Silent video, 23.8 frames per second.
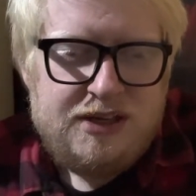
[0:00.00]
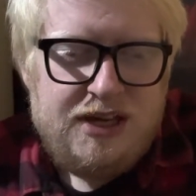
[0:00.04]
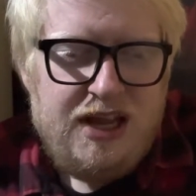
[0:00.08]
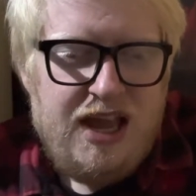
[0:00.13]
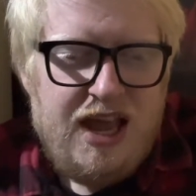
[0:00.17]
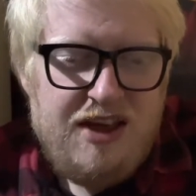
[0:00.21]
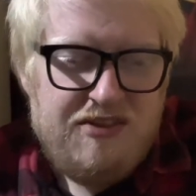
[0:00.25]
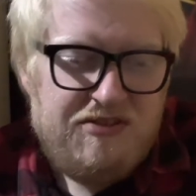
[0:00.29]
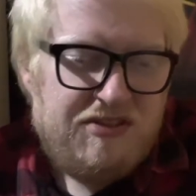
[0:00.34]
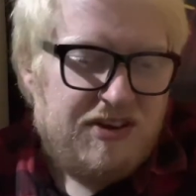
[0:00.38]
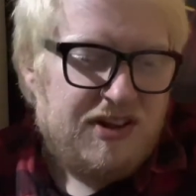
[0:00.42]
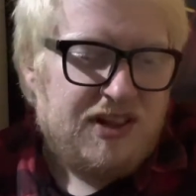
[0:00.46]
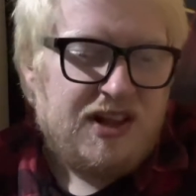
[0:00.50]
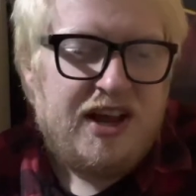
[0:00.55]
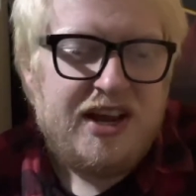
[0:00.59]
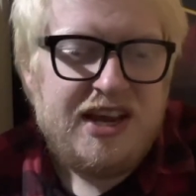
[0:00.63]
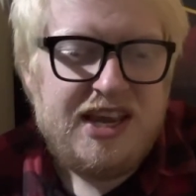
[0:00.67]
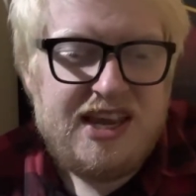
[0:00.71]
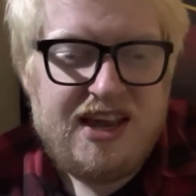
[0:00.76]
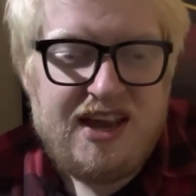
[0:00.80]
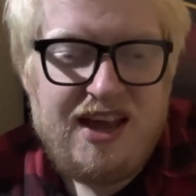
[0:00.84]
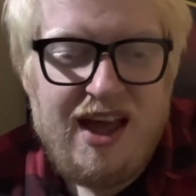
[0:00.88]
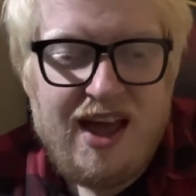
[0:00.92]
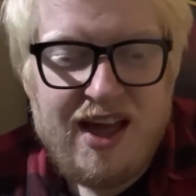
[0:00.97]
if I
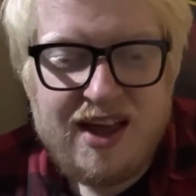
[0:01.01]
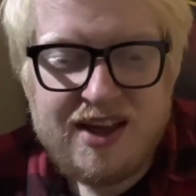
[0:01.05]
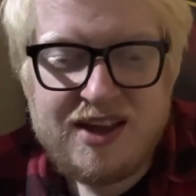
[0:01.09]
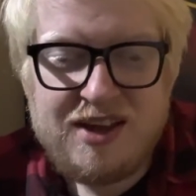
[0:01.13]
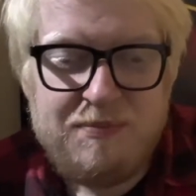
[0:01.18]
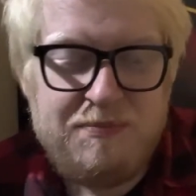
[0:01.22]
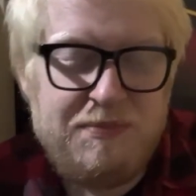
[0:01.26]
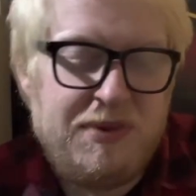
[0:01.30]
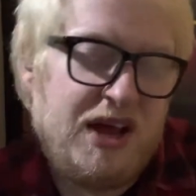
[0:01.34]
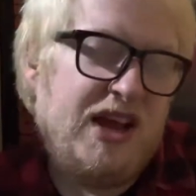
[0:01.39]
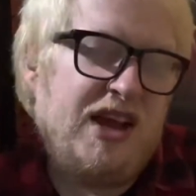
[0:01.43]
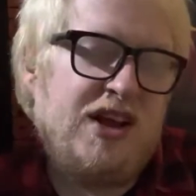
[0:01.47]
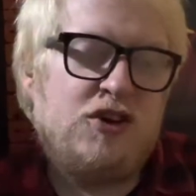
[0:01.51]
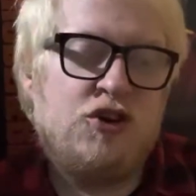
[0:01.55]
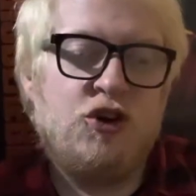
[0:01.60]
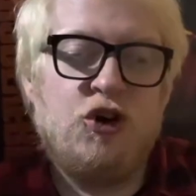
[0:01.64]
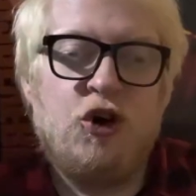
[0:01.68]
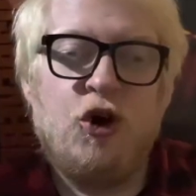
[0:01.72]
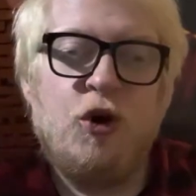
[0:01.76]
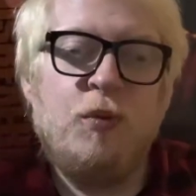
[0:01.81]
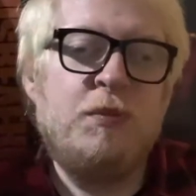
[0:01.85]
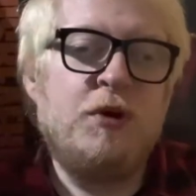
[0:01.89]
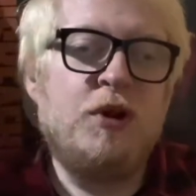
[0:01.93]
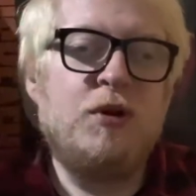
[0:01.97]
like it, I can buy a
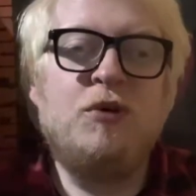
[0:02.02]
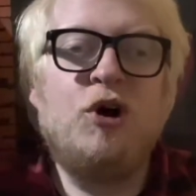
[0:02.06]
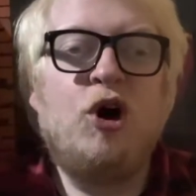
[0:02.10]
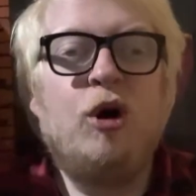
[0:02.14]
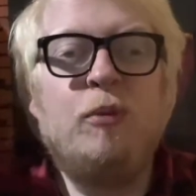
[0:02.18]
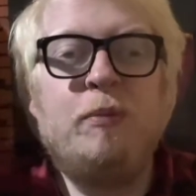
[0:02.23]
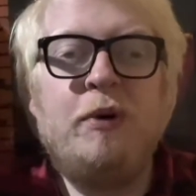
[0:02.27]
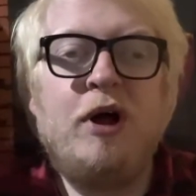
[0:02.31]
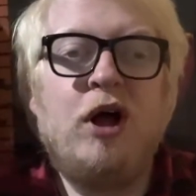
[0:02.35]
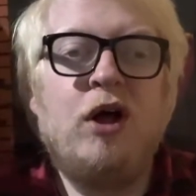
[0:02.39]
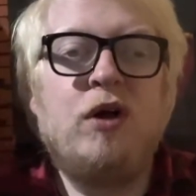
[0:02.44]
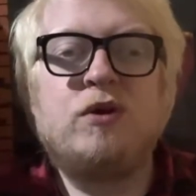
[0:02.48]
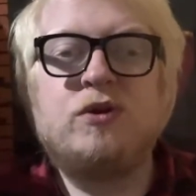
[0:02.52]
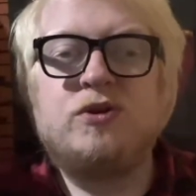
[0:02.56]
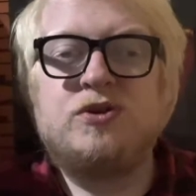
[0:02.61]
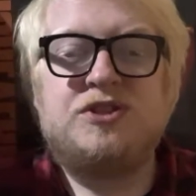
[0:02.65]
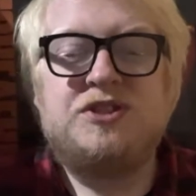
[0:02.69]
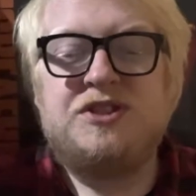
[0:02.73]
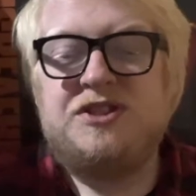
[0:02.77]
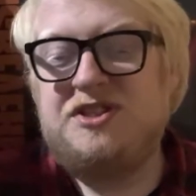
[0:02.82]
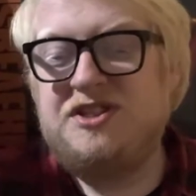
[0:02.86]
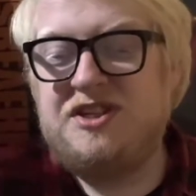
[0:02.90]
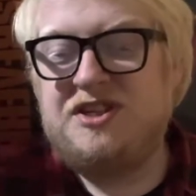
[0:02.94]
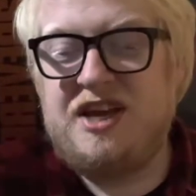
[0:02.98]
couple more bottles
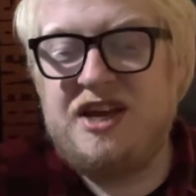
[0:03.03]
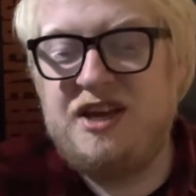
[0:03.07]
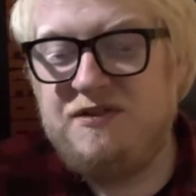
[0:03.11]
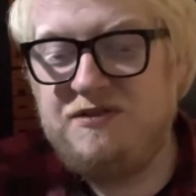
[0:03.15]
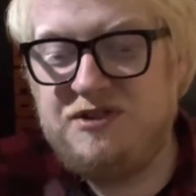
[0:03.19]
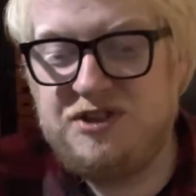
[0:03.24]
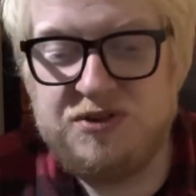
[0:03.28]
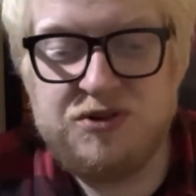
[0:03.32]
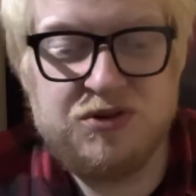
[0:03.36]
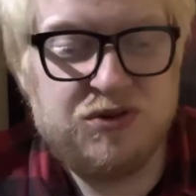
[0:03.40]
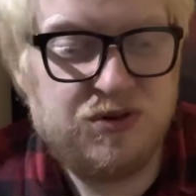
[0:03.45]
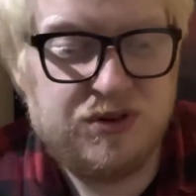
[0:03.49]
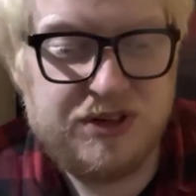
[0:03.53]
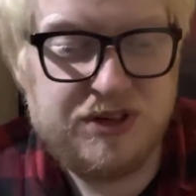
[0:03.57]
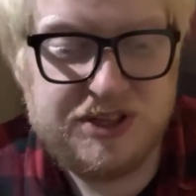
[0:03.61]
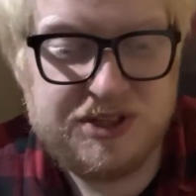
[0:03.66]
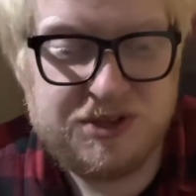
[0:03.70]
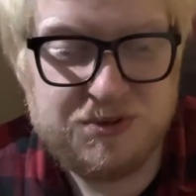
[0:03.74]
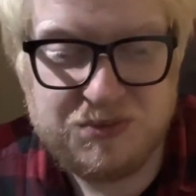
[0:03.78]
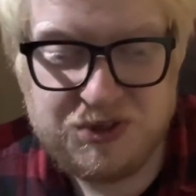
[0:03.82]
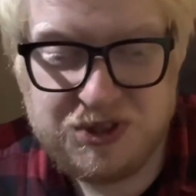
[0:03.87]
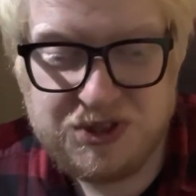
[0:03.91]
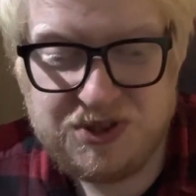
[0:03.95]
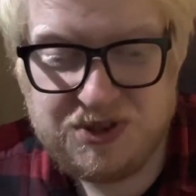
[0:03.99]
to save till
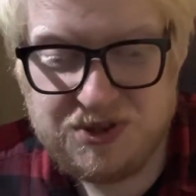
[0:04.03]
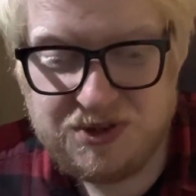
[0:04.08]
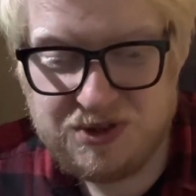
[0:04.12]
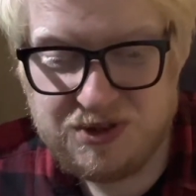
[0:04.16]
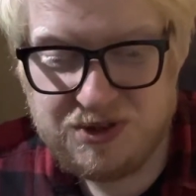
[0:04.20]
Christmas.